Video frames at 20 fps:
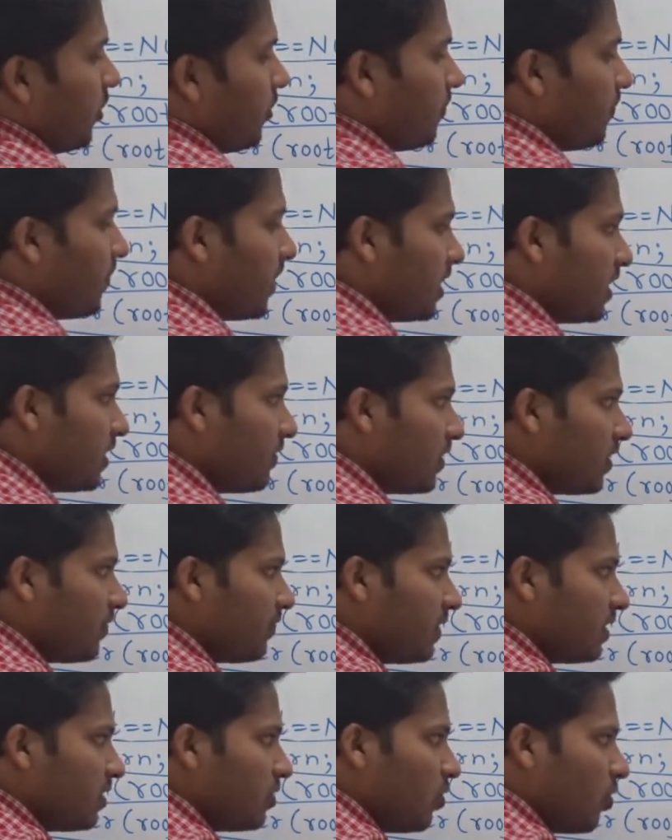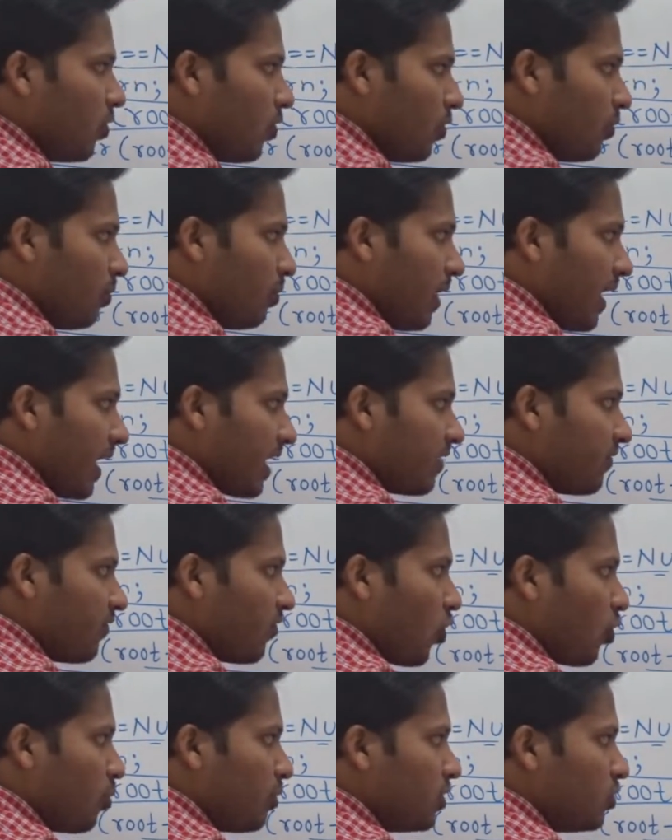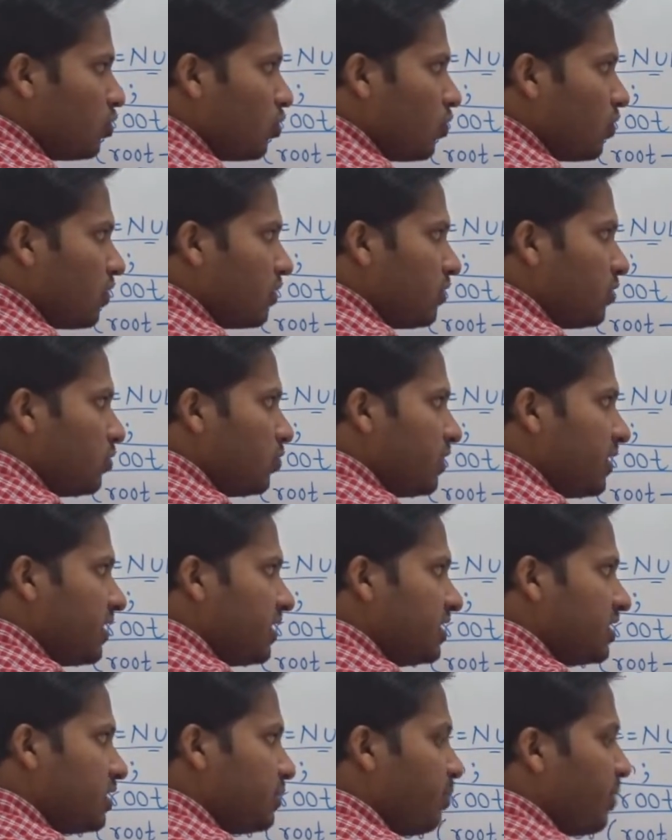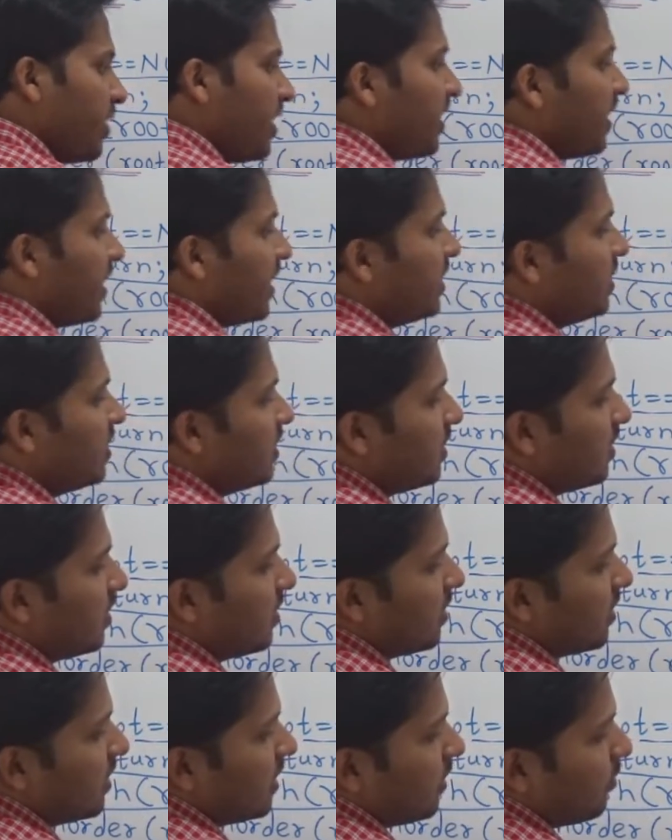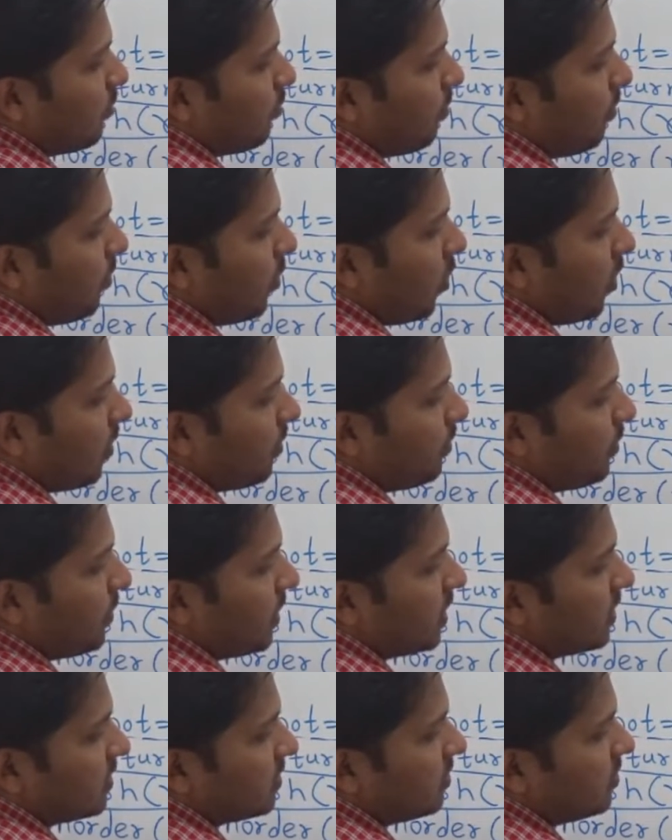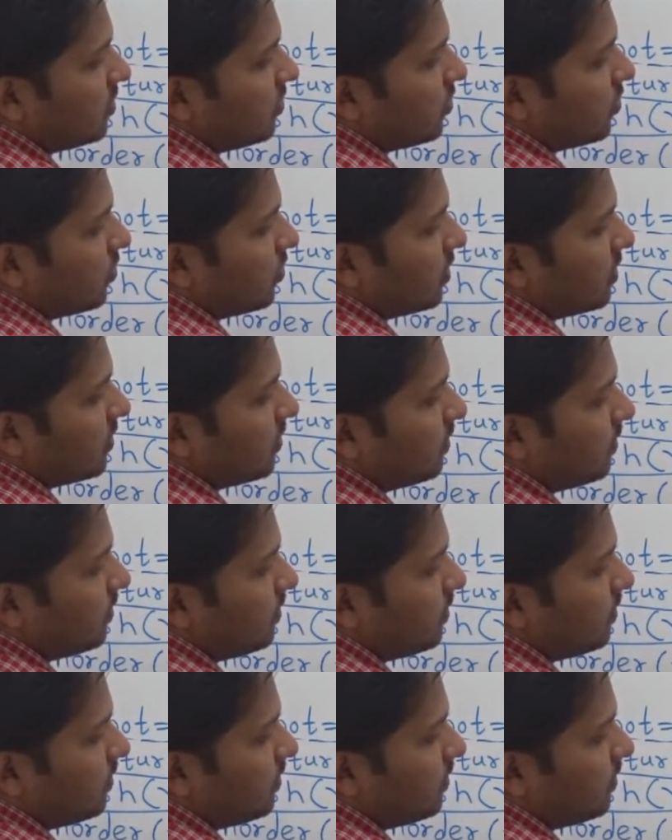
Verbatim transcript: Whenever we go back from a node to its parent, pop the node.